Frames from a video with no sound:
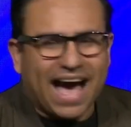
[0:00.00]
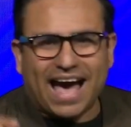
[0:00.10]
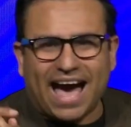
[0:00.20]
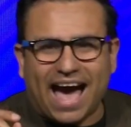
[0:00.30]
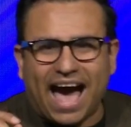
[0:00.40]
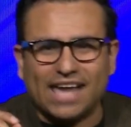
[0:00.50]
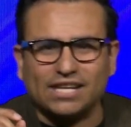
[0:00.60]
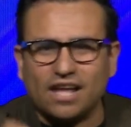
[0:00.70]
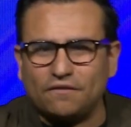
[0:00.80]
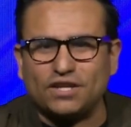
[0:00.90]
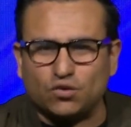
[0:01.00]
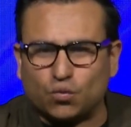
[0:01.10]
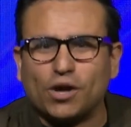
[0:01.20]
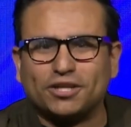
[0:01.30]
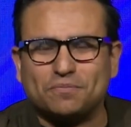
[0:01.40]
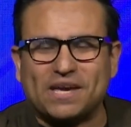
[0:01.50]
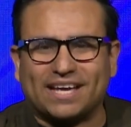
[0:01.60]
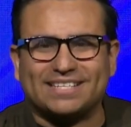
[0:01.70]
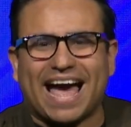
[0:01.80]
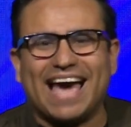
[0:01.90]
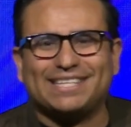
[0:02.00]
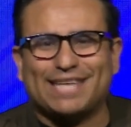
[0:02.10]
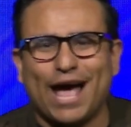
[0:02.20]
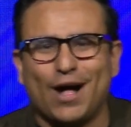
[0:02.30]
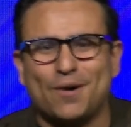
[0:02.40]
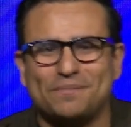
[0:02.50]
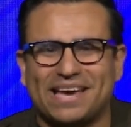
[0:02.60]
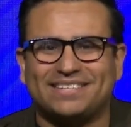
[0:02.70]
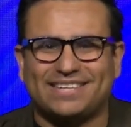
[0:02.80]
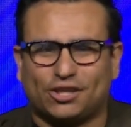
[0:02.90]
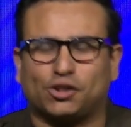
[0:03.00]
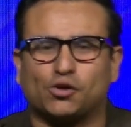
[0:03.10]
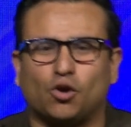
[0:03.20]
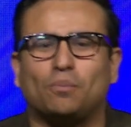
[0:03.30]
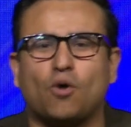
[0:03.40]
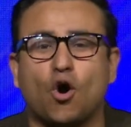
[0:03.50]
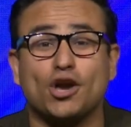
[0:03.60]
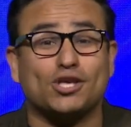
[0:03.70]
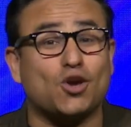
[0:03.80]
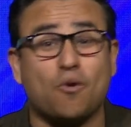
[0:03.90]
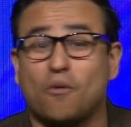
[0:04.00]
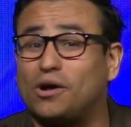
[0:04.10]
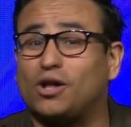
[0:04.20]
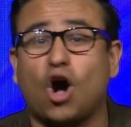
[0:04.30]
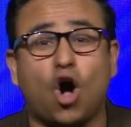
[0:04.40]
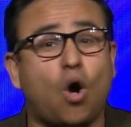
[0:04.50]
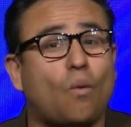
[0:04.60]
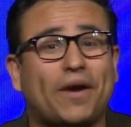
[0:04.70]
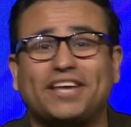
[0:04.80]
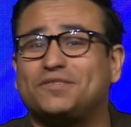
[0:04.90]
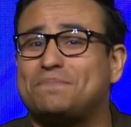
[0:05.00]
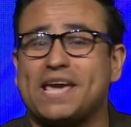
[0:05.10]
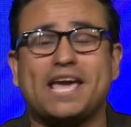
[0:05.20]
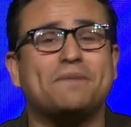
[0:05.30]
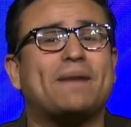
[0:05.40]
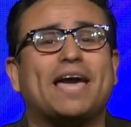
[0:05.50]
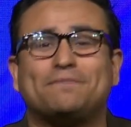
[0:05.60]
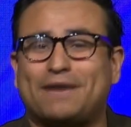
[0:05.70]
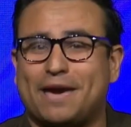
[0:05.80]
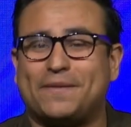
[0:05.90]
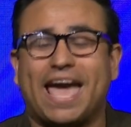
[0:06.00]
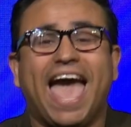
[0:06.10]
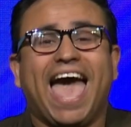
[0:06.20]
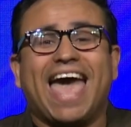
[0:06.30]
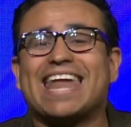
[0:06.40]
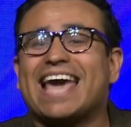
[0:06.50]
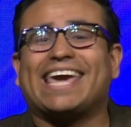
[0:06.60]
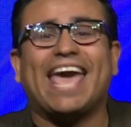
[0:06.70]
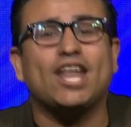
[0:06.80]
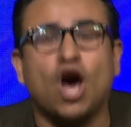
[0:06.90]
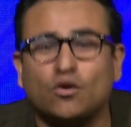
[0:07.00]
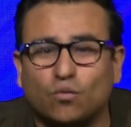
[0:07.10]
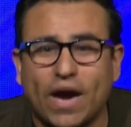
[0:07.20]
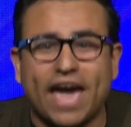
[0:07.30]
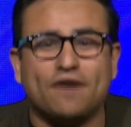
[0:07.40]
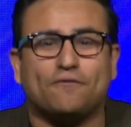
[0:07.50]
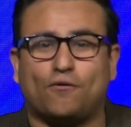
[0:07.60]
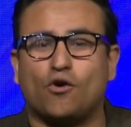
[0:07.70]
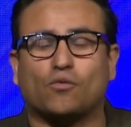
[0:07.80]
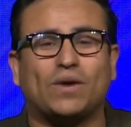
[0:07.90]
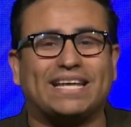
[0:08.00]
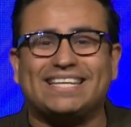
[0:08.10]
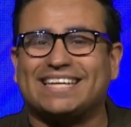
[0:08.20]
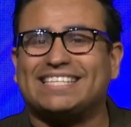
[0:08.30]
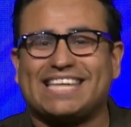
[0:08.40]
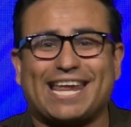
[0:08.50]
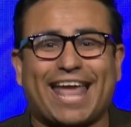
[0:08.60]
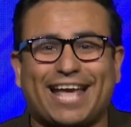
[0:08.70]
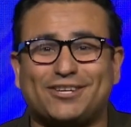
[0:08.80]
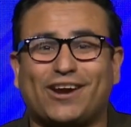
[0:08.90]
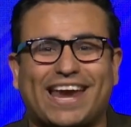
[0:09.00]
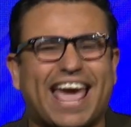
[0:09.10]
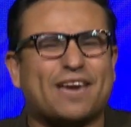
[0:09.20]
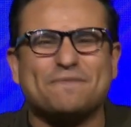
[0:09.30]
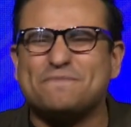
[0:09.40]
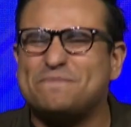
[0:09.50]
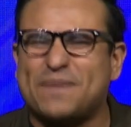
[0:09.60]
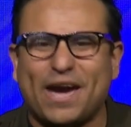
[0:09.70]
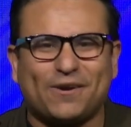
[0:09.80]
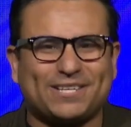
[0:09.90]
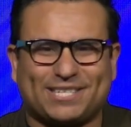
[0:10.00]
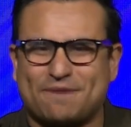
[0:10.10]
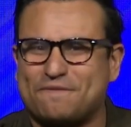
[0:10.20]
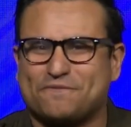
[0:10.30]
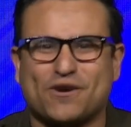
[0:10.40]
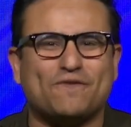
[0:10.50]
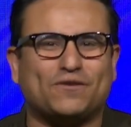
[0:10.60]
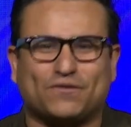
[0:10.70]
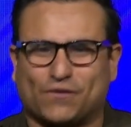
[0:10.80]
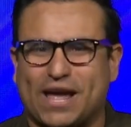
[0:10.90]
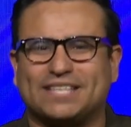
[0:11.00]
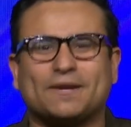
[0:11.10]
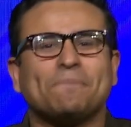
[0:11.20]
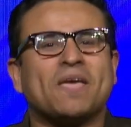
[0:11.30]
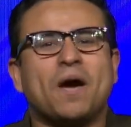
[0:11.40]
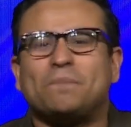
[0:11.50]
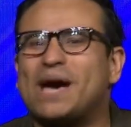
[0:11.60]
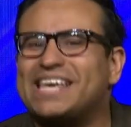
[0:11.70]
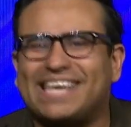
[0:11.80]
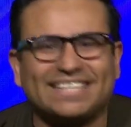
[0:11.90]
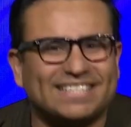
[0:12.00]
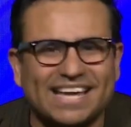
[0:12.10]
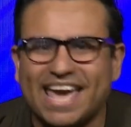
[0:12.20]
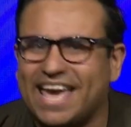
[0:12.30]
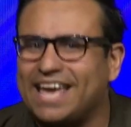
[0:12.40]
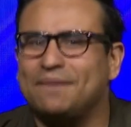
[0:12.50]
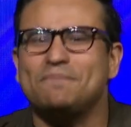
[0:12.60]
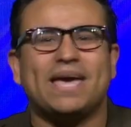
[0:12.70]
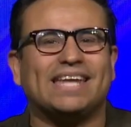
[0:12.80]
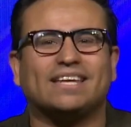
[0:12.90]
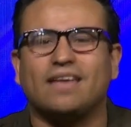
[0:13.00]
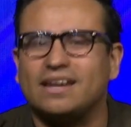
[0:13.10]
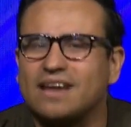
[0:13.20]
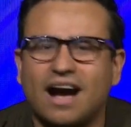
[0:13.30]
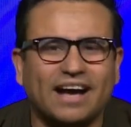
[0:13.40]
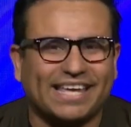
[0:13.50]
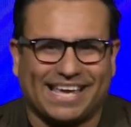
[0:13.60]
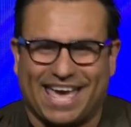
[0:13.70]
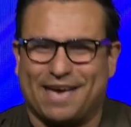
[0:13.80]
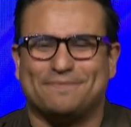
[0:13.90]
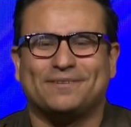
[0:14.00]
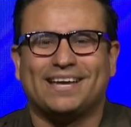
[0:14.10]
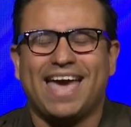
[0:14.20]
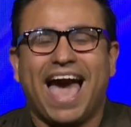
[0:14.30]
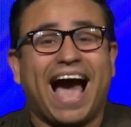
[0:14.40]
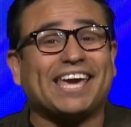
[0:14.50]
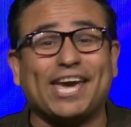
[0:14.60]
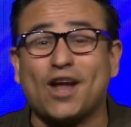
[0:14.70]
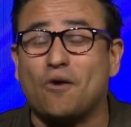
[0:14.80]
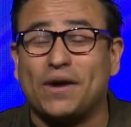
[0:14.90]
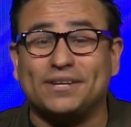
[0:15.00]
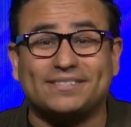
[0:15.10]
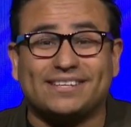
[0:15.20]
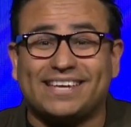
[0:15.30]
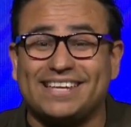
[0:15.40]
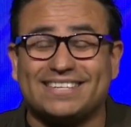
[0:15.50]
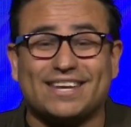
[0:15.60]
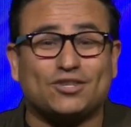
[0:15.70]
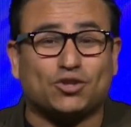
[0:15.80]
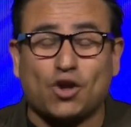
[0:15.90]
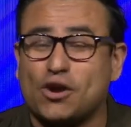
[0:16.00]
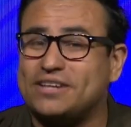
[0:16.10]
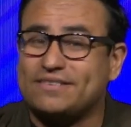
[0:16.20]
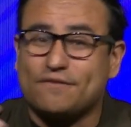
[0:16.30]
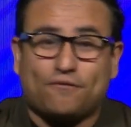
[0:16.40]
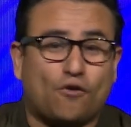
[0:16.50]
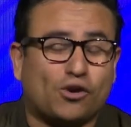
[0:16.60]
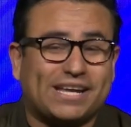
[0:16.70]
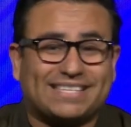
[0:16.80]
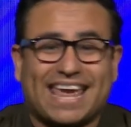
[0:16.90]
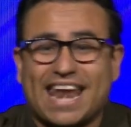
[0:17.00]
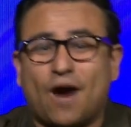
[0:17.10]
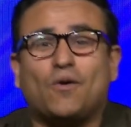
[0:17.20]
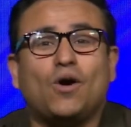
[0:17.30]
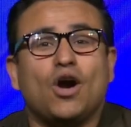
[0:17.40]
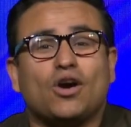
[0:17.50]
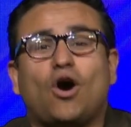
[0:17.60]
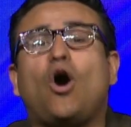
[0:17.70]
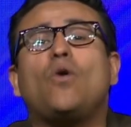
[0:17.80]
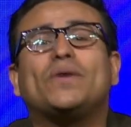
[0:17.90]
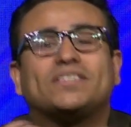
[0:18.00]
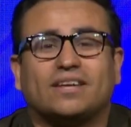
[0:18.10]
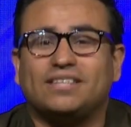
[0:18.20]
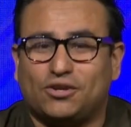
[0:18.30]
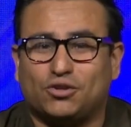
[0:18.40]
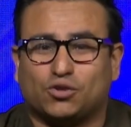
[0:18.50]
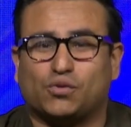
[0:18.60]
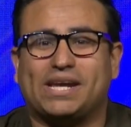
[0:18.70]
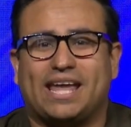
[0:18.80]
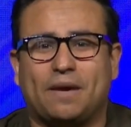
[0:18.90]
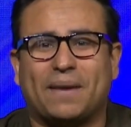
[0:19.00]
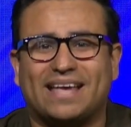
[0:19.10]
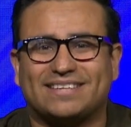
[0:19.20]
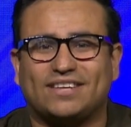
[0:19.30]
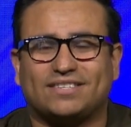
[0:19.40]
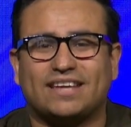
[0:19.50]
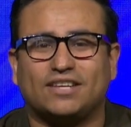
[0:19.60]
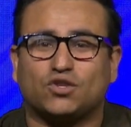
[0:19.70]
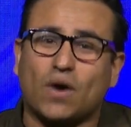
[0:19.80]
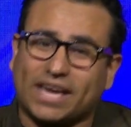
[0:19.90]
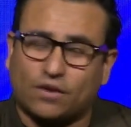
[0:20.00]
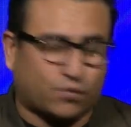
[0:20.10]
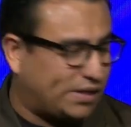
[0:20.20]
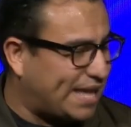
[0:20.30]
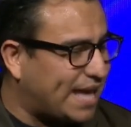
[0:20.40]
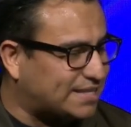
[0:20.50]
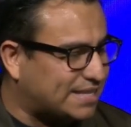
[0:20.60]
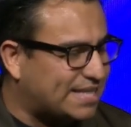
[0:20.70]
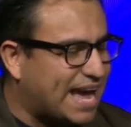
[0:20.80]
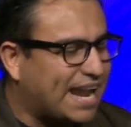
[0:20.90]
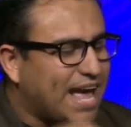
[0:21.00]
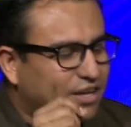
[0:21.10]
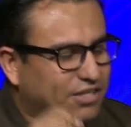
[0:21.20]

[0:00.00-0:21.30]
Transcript: I love these words because I tell my 6-year-old boy, you will always be my baby. And I cannot wait for when he's a teenager and I embarrass him in front of his friends by kissing him and hugging him. I cannot wait until he's in his 30s and 40s, and I will always continue to treat him as a son, so I can relate to that.